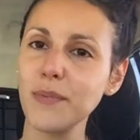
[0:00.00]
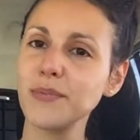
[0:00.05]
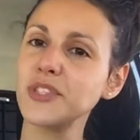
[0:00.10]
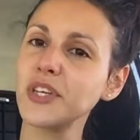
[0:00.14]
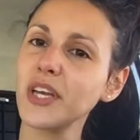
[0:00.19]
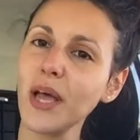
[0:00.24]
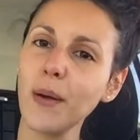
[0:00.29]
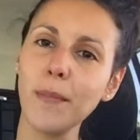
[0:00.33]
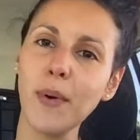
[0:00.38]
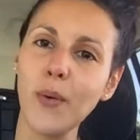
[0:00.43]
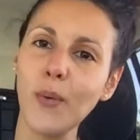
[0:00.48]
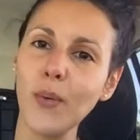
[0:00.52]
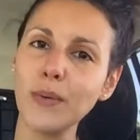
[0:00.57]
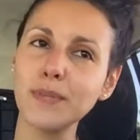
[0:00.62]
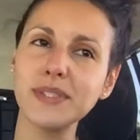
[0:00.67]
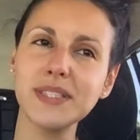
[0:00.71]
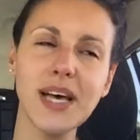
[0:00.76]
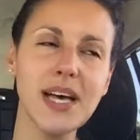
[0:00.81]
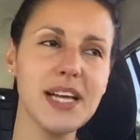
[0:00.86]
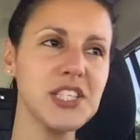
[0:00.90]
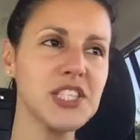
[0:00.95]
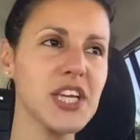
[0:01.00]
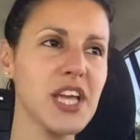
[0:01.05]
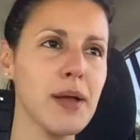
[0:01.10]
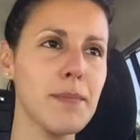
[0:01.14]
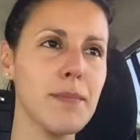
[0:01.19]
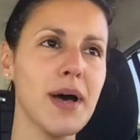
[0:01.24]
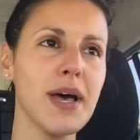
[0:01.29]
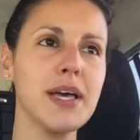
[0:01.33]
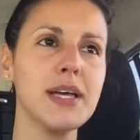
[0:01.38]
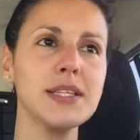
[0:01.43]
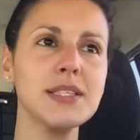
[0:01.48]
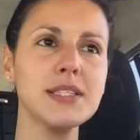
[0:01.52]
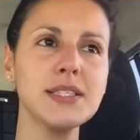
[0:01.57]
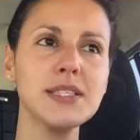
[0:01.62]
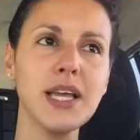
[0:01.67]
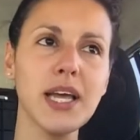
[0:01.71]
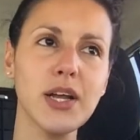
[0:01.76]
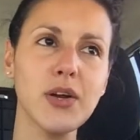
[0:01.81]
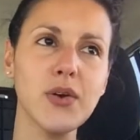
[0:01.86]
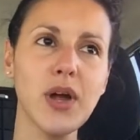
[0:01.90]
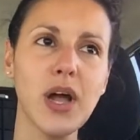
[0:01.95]
Check out my website. Check out my
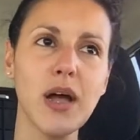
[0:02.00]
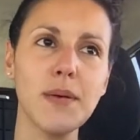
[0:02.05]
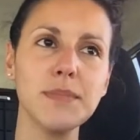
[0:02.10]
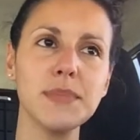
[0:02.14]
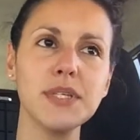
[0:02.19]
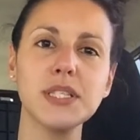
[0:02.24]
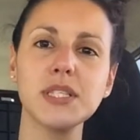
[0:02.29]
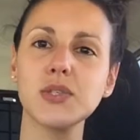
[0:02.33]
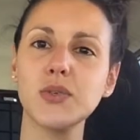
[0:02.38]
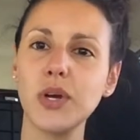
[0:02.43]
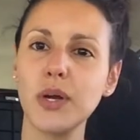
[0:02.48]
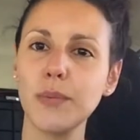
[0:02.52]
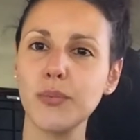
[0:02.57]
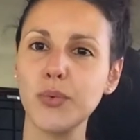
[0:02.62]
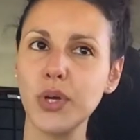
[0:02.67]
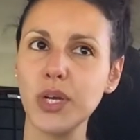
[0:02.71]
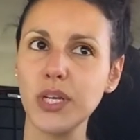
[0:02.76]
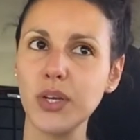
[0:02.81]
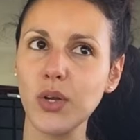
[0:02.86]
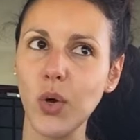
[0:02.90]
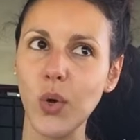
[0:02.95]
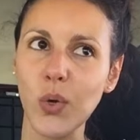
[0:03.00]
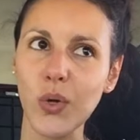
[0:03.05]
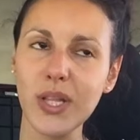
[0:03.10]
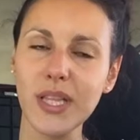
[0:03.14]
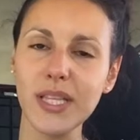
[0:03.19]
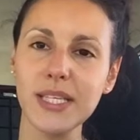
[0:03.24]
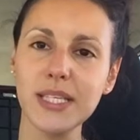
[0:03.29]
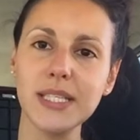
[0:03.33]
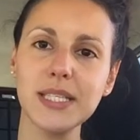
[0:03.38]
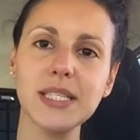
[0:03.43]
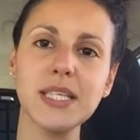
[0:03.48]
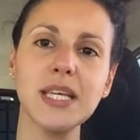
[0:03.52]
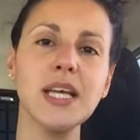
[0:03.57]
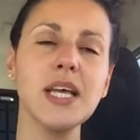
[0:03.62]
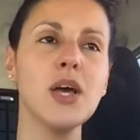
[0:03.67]
Instagram. It's Crepe Queen Oakland.